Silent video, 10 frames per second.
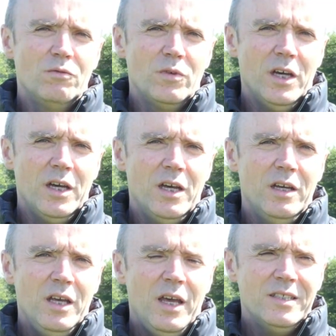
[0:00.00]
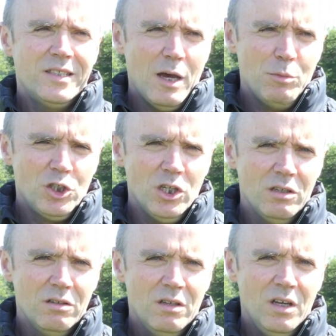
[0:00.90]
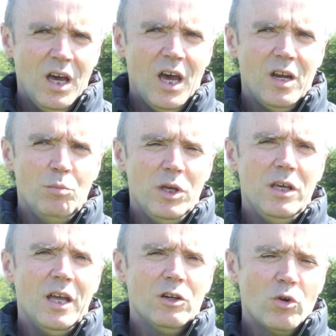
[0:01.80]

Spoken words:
of establishing and